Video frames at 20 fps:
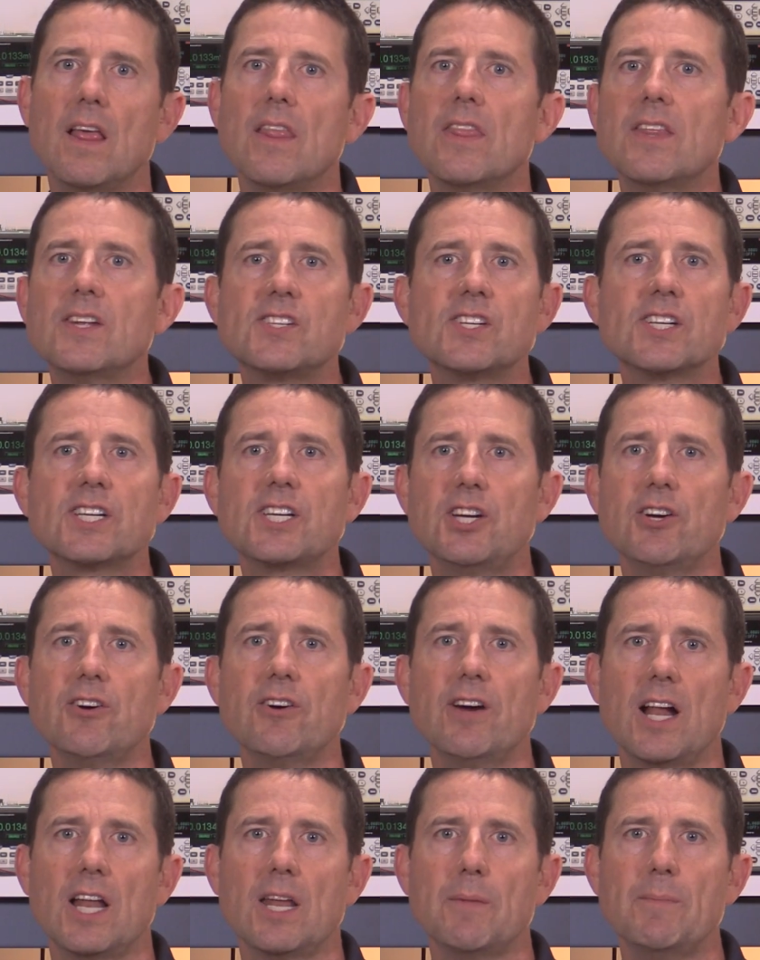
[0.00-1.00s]
The
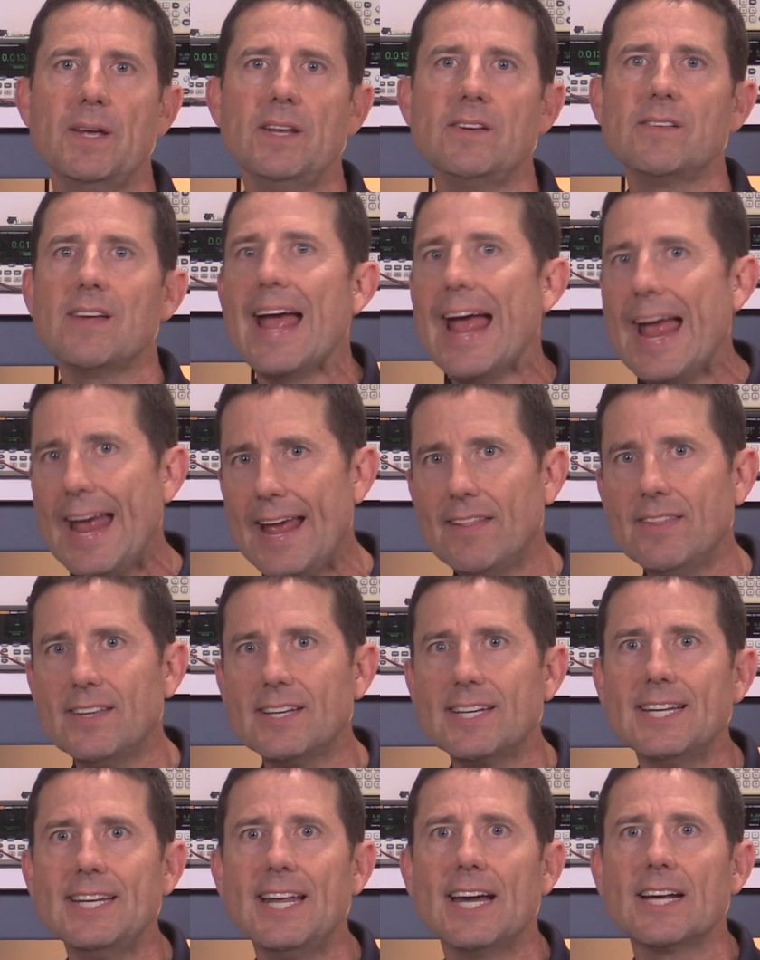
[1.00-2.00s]
secure element and
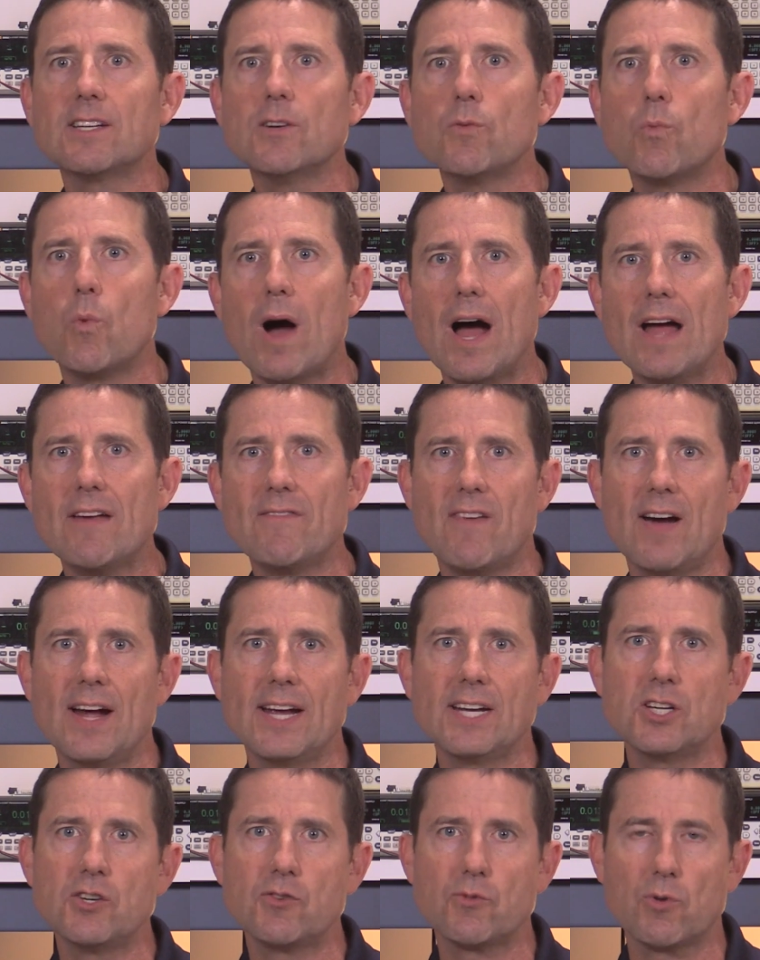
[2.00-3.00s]
the connected
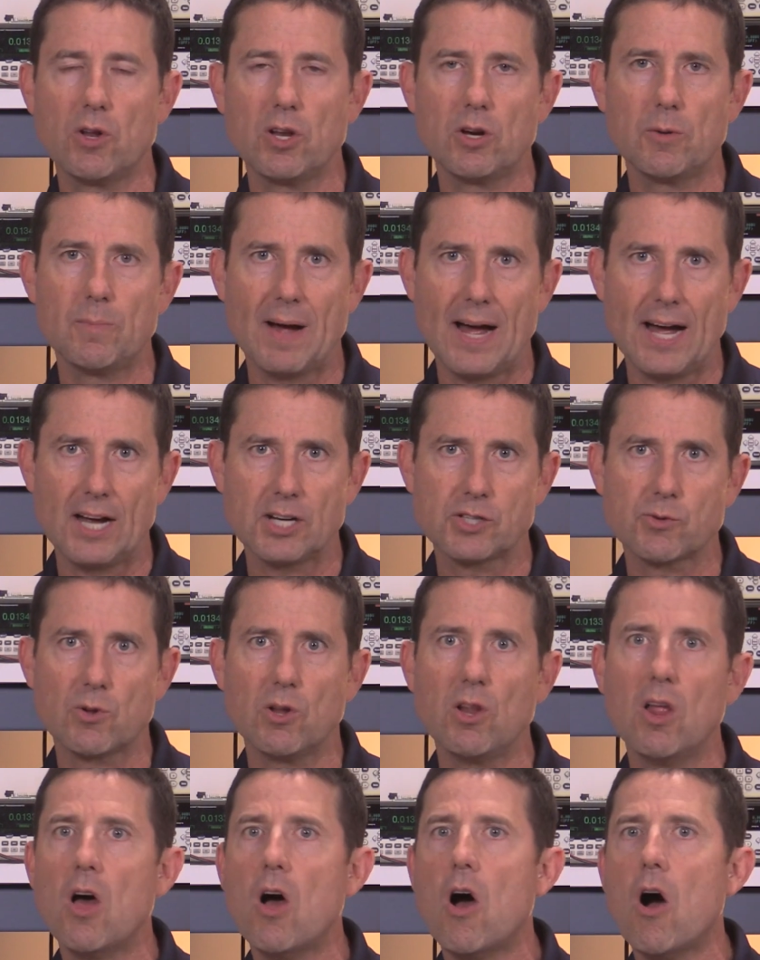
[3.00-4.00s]
Wi-Fi controller
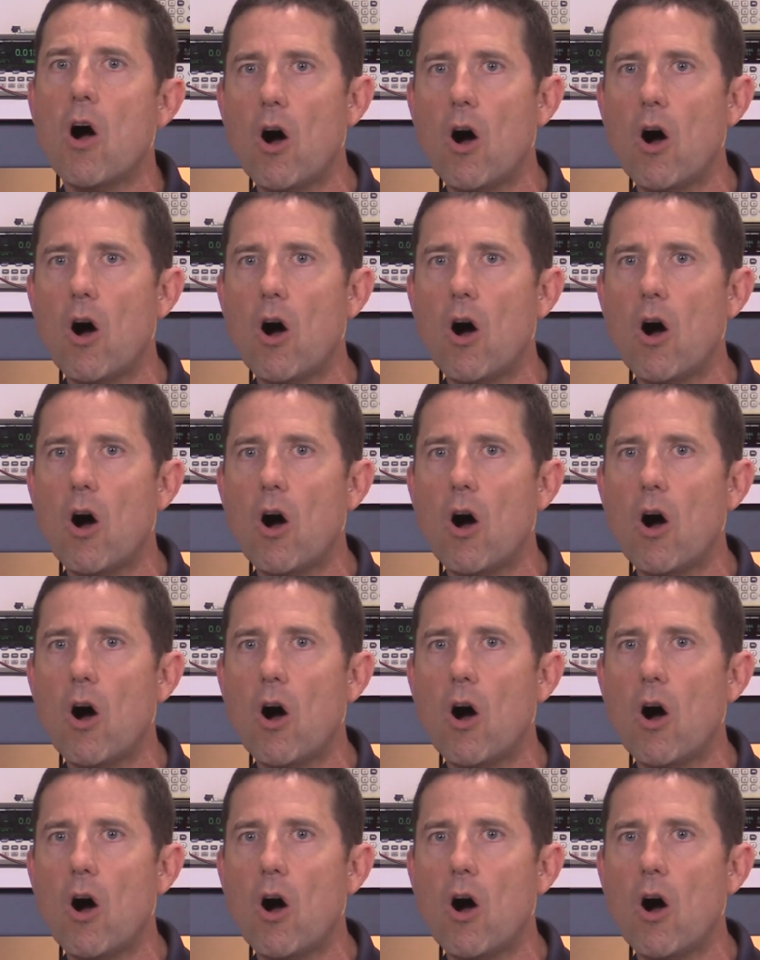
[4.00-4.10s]
module